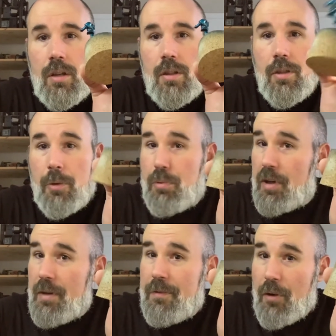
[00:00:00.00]
They're
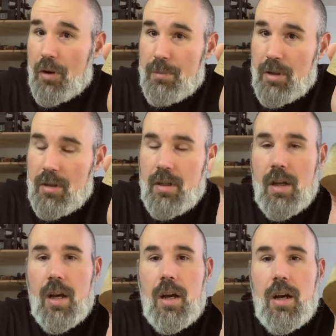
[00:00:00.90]
pretty affordable.
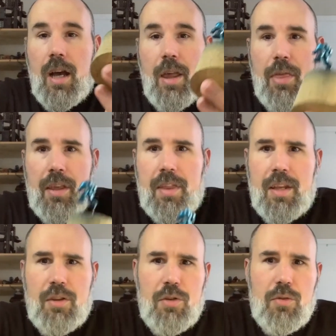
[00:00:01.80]
I think they
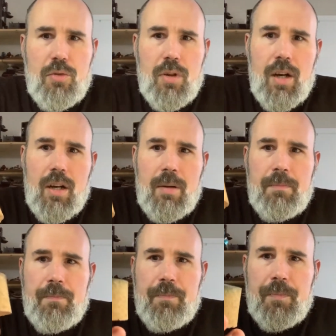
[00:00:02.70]

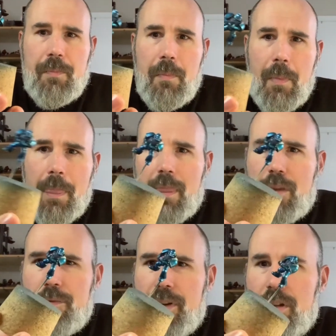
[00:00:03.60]
do
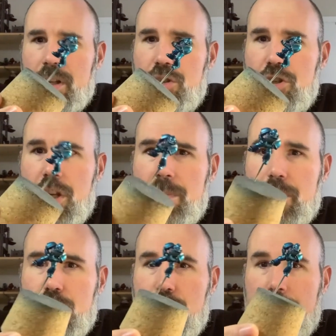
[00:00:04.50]
fairly cheap
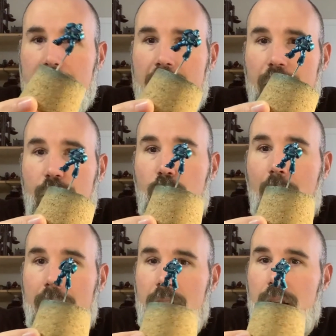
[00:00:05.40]
shipping as
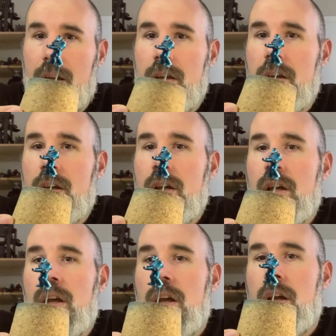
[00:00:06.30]
well.
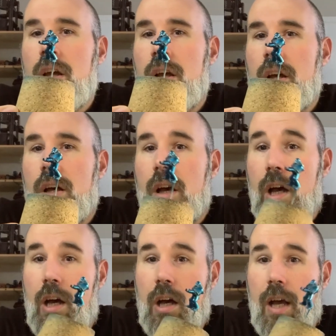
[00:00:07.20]

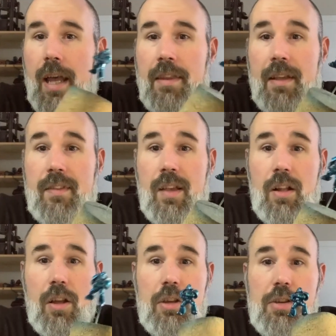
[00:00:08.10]
And they
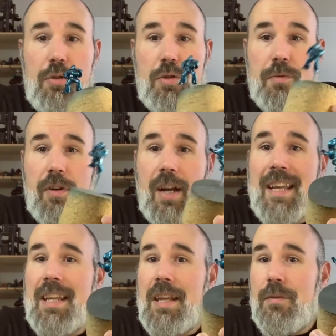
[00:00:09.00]
sell a huge
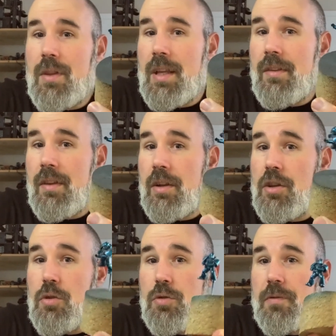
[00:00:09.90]
variety of these in a
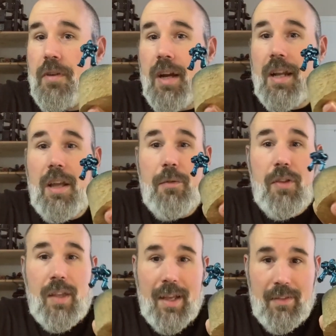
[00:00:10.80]
huge variety of
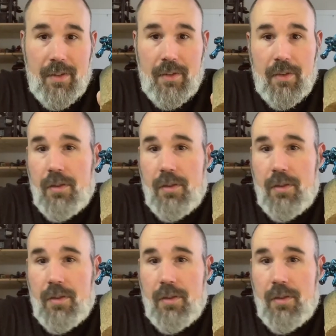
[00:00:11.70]
sizes.